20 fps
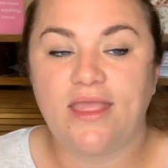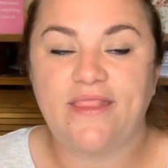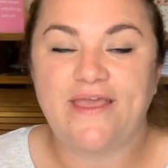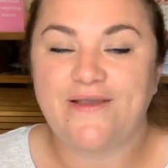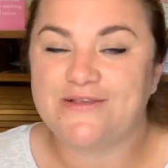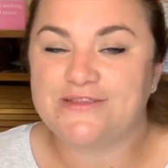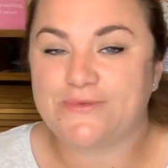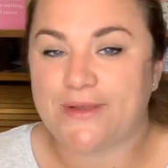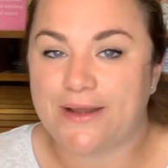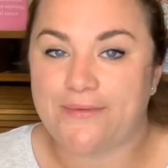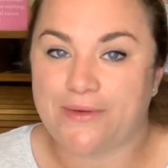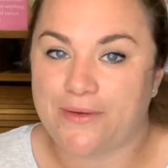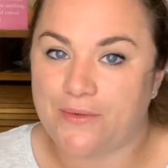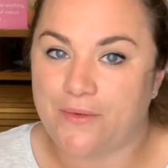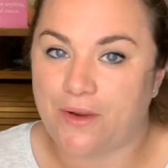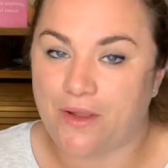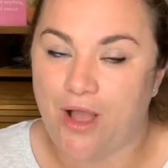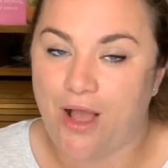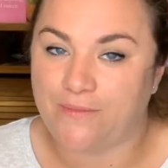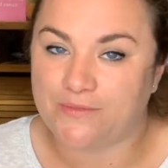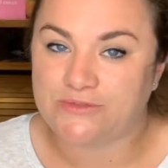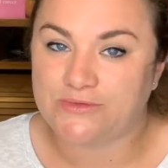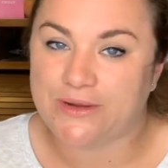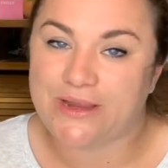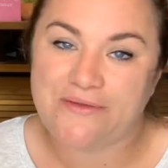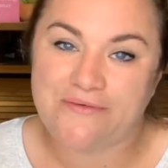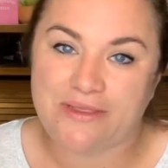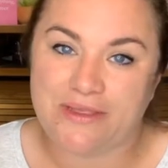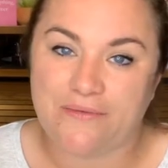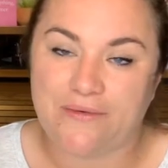that was right around where comps were.
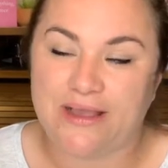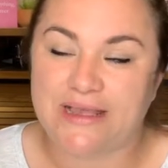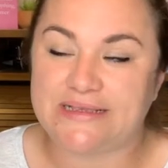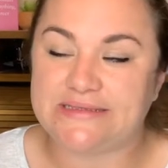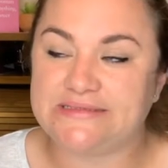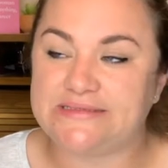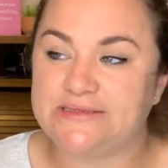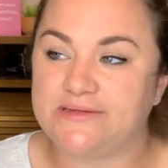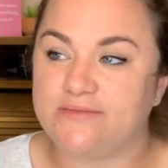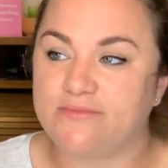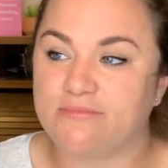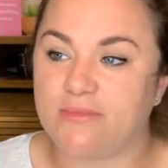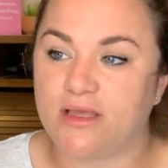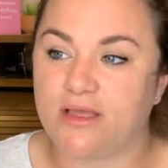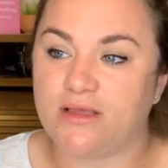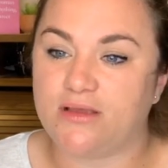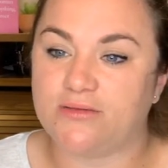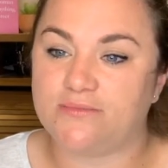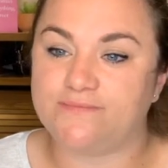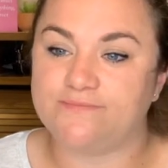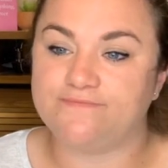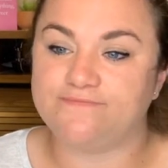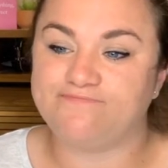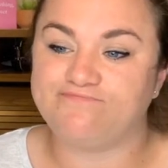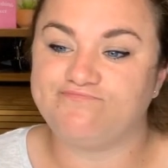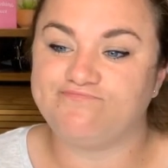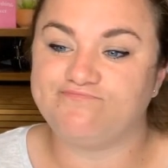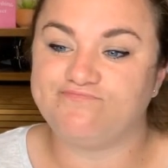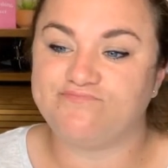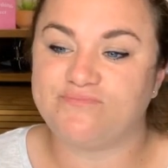It really was. Um,
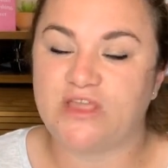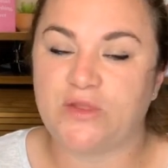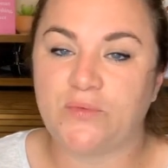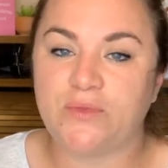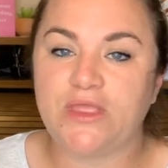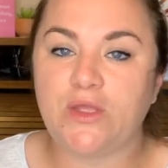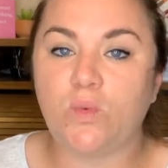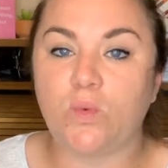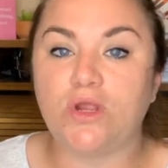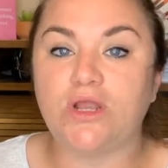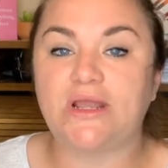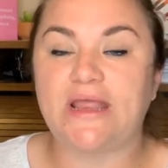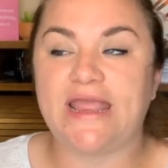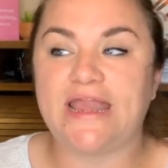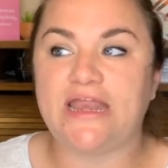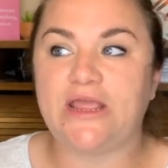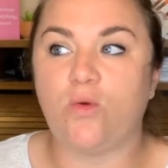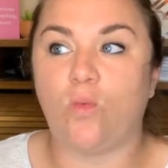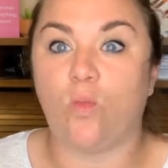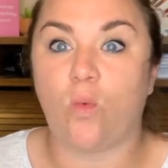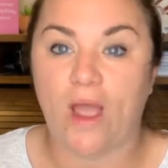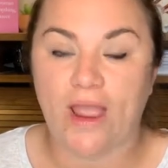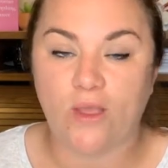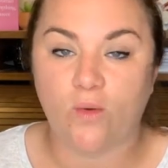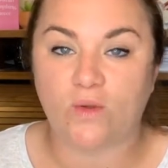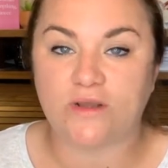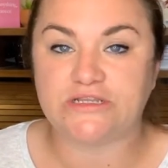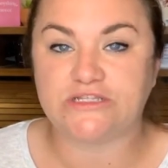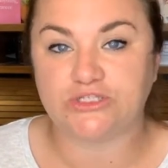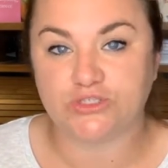there really weren't any white
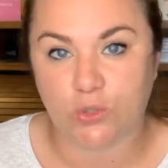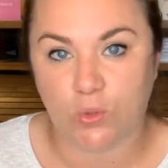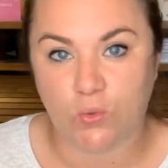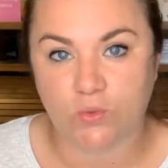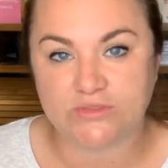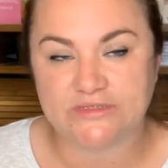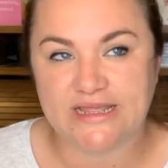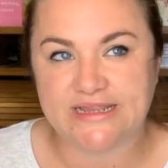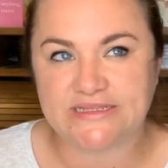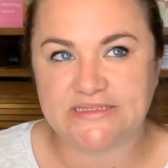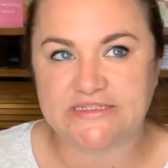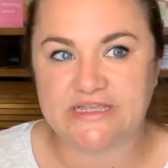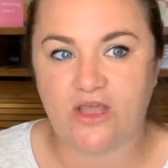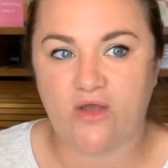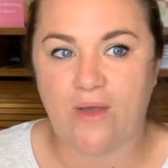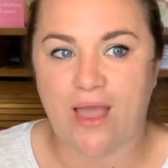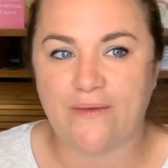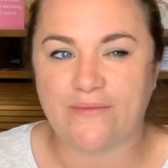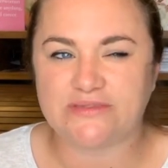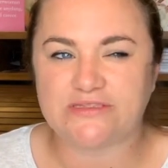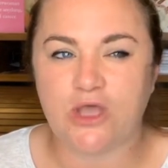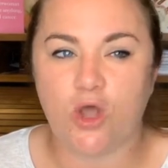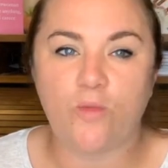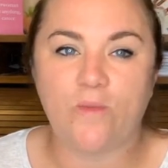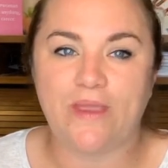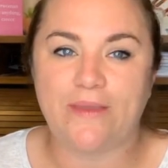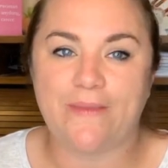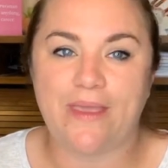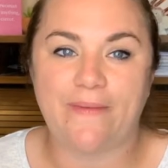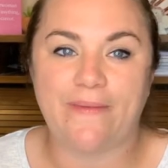ones sold. And so I was
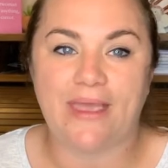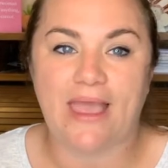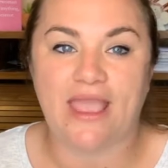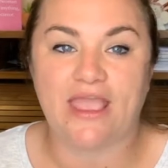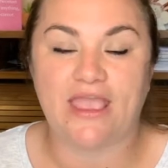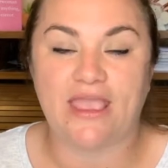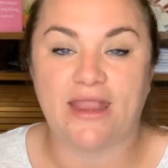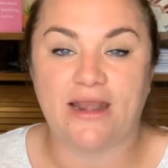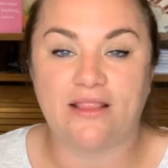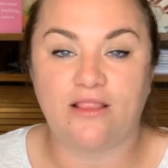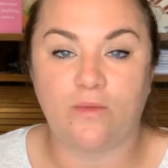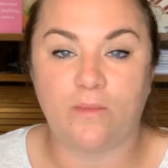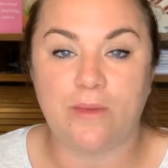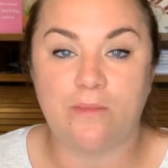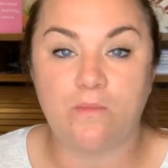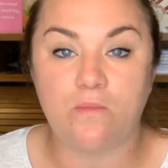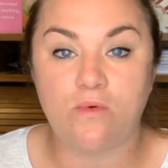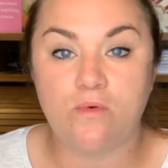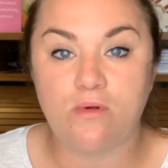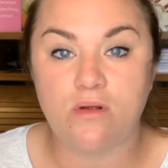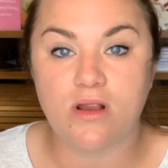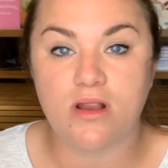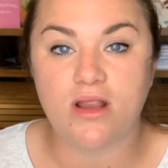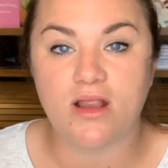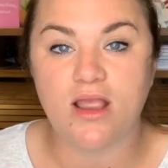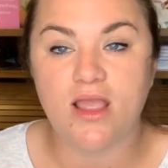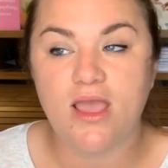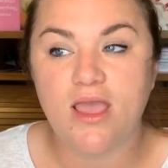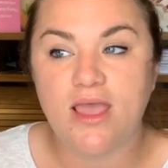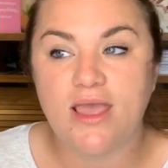hoping maybe I could get a little bit
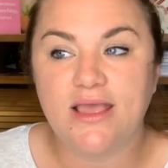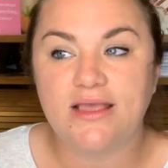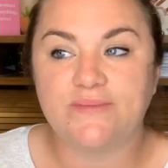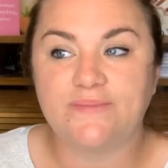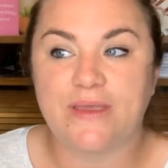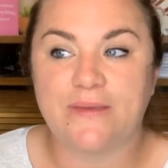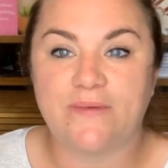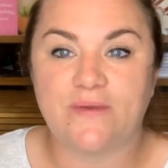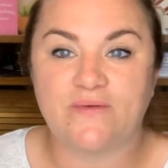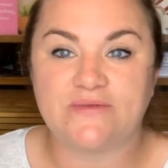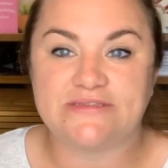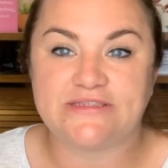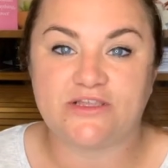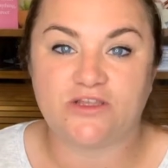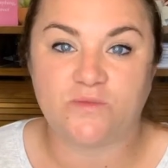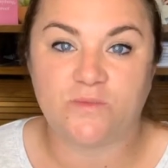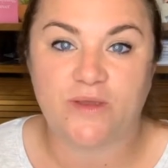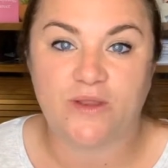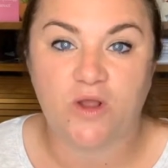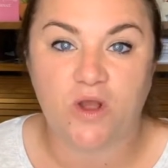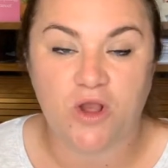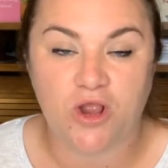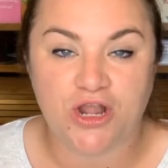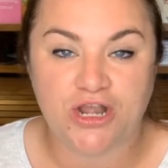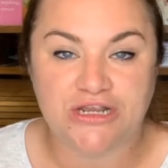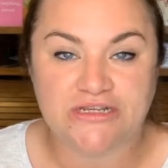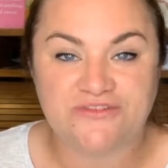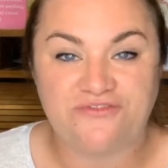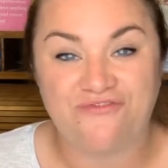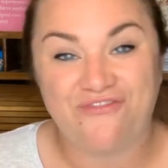more. Maybe it was a little bit
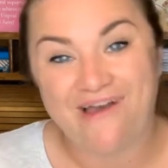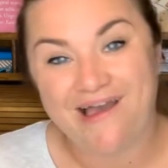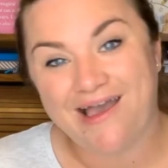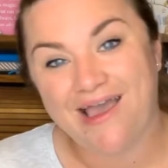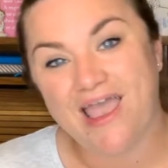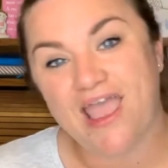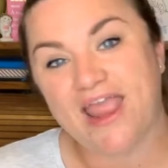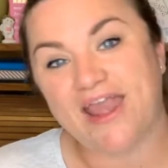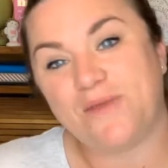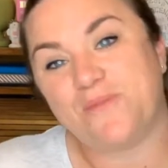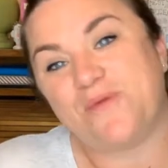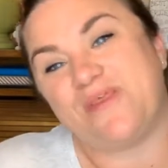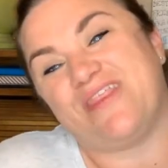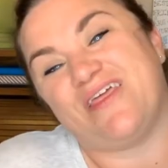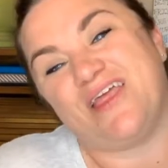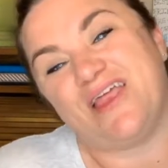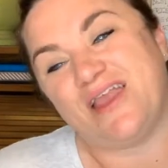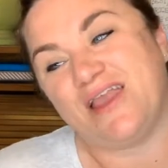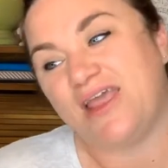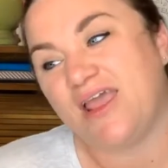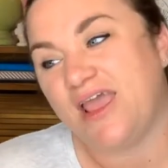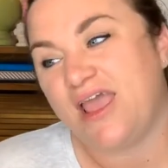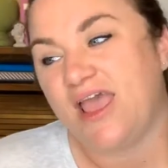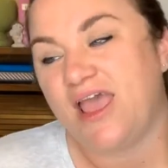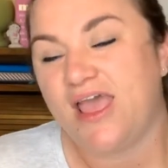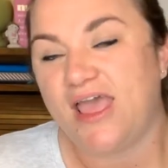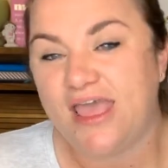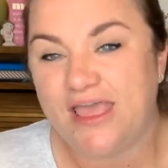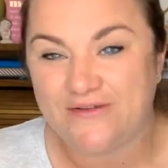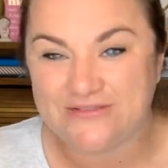harder to find, but then
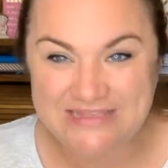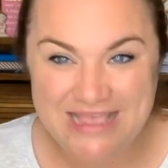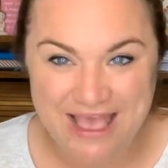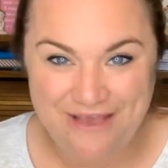it was